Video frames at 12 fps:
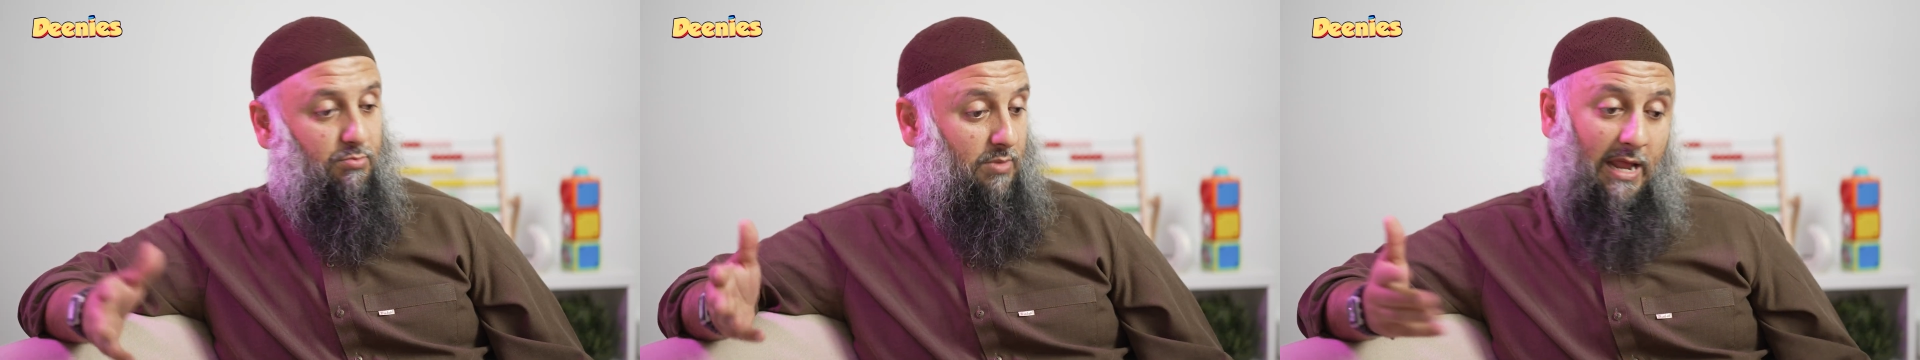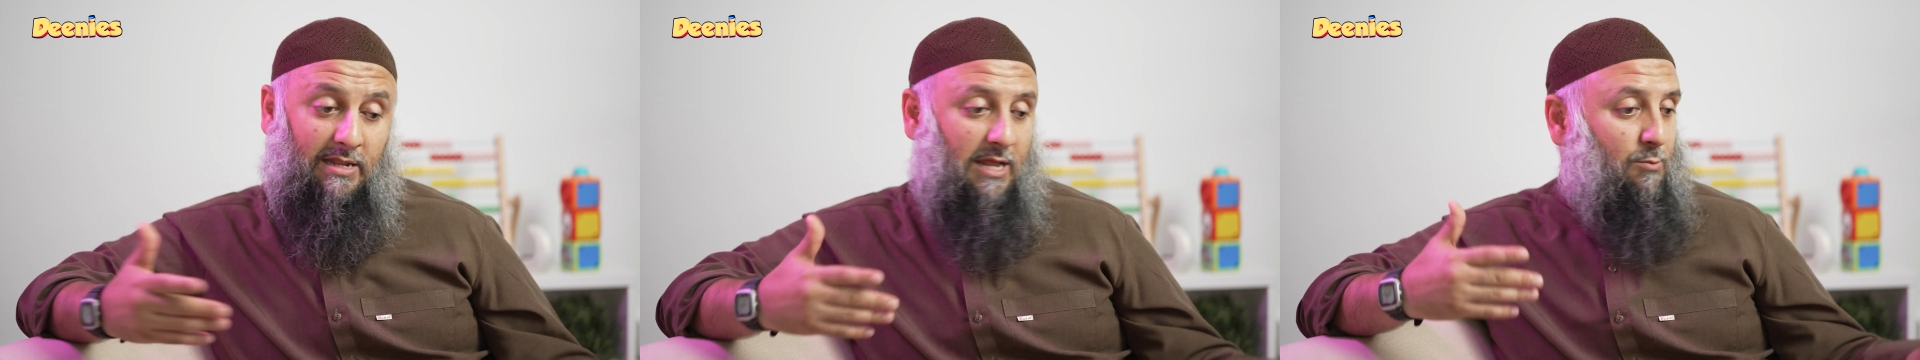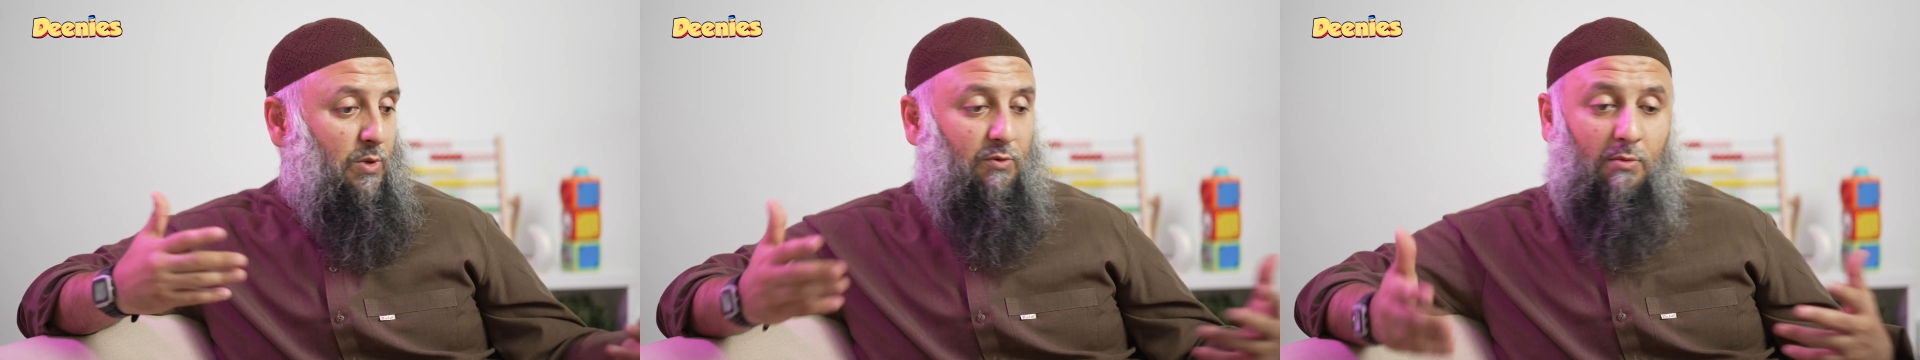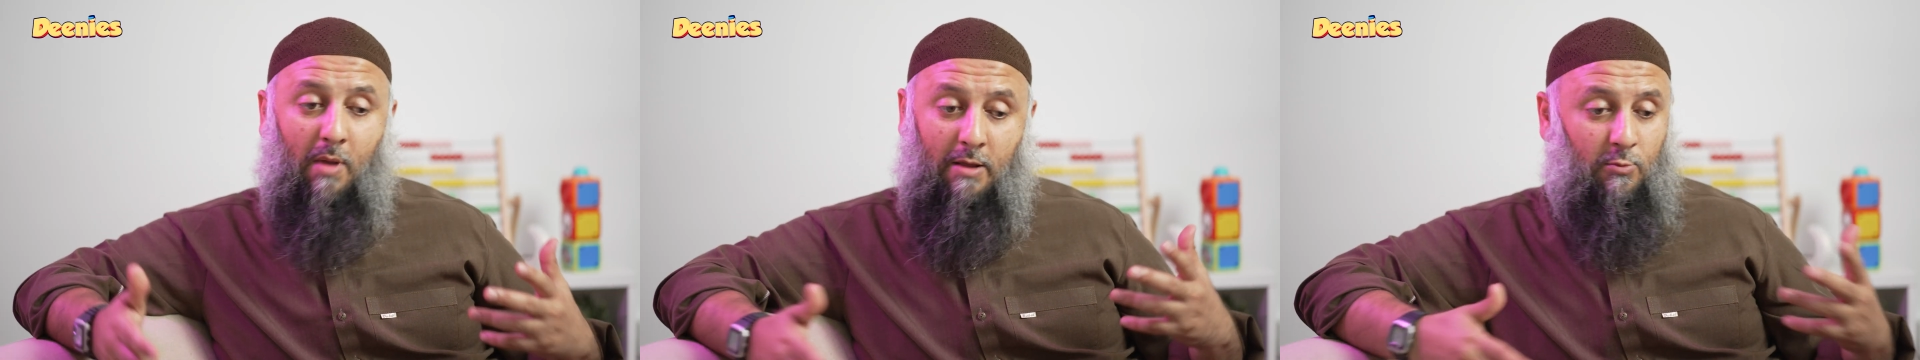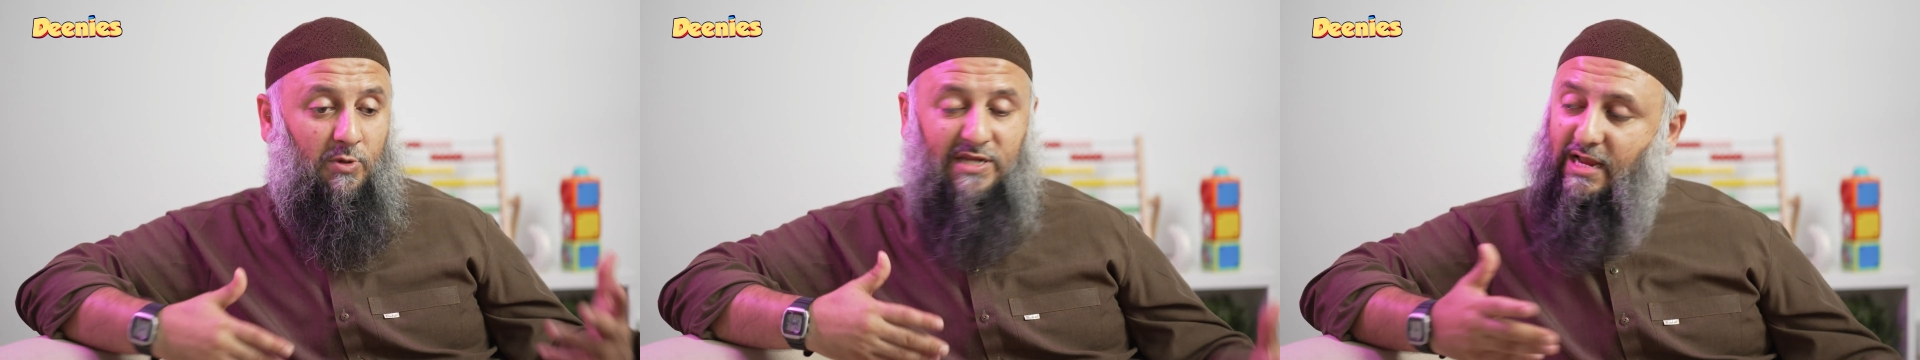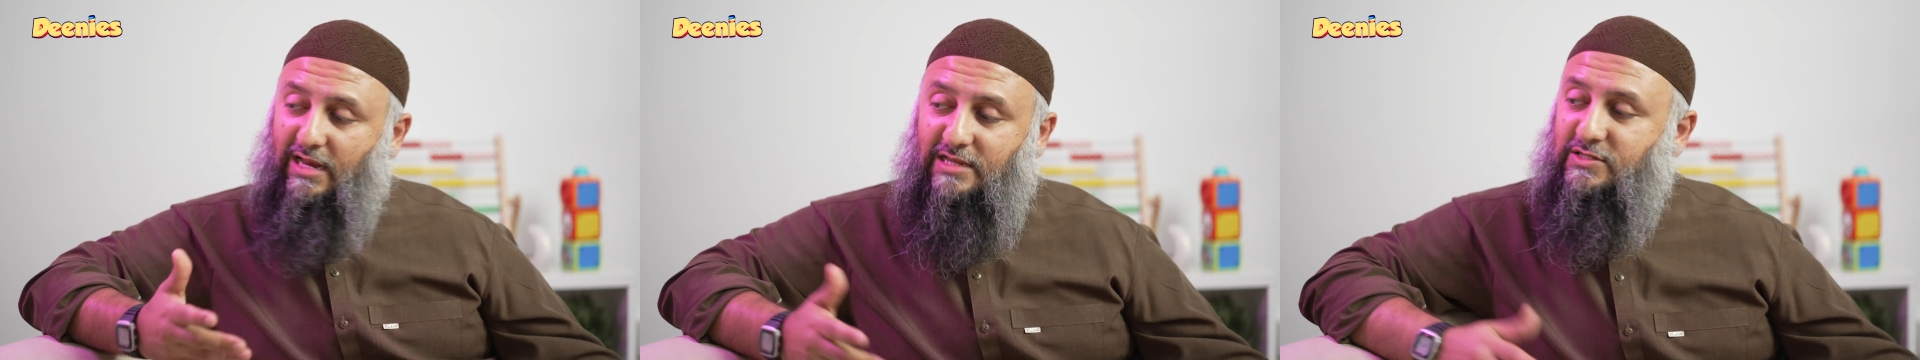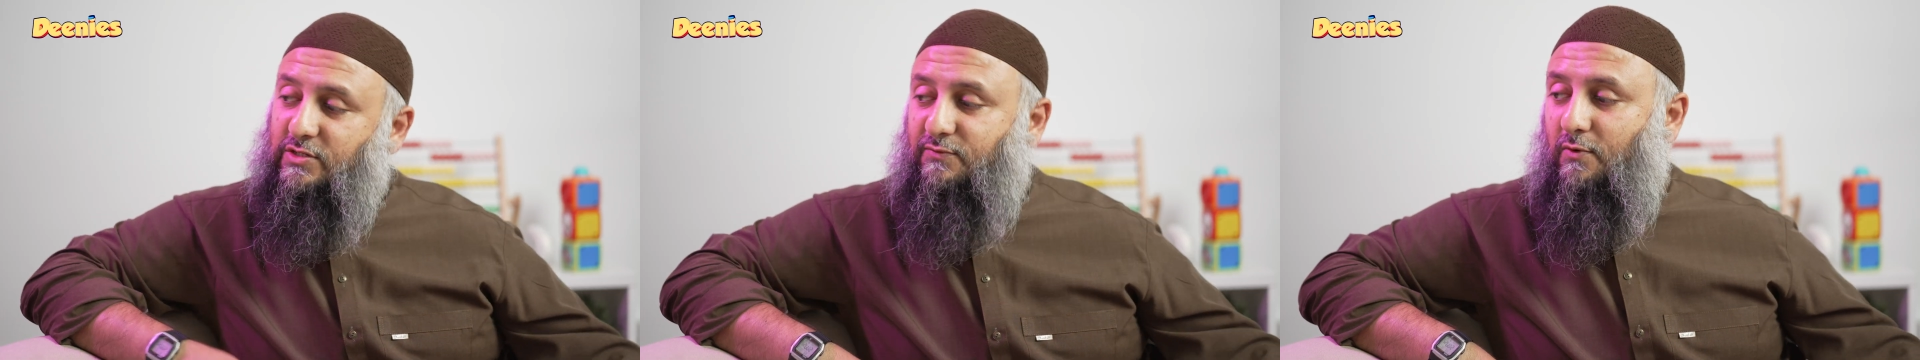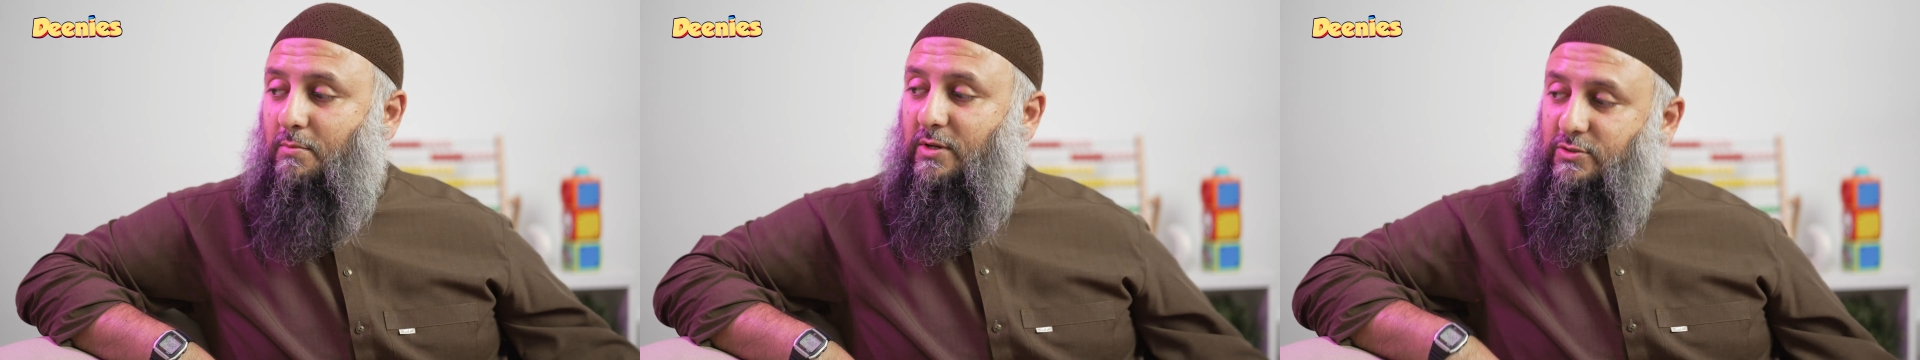And then we take lessons
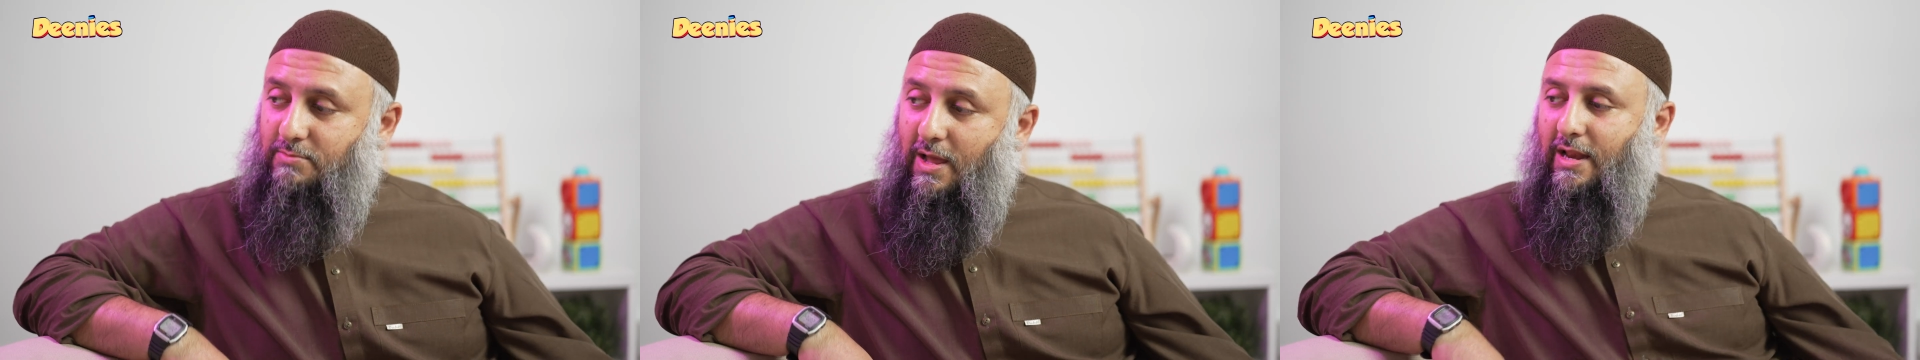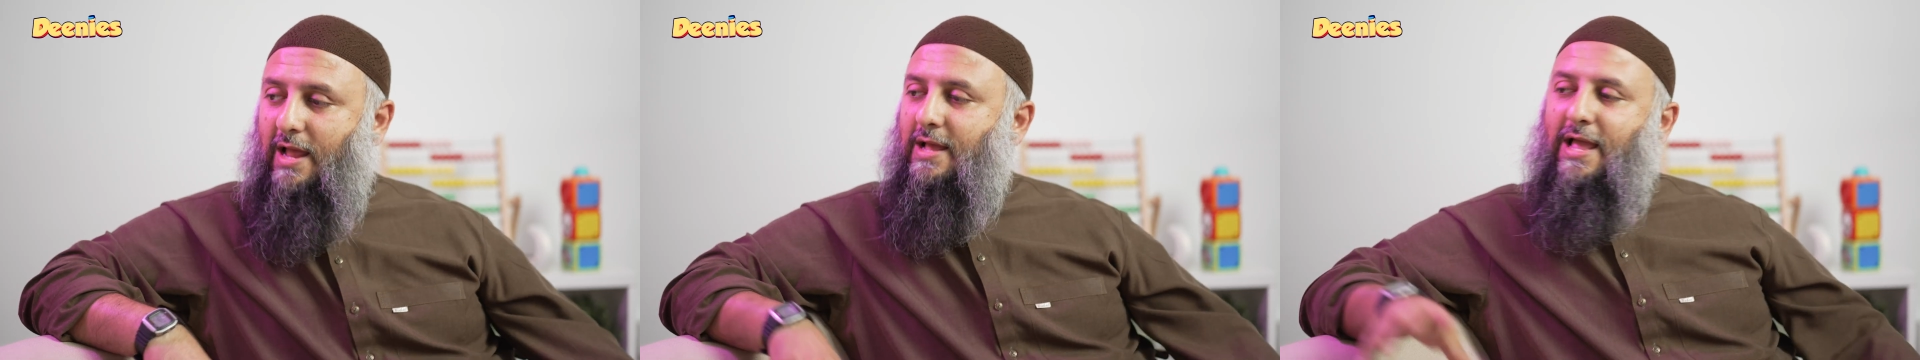from it, subhanAllah.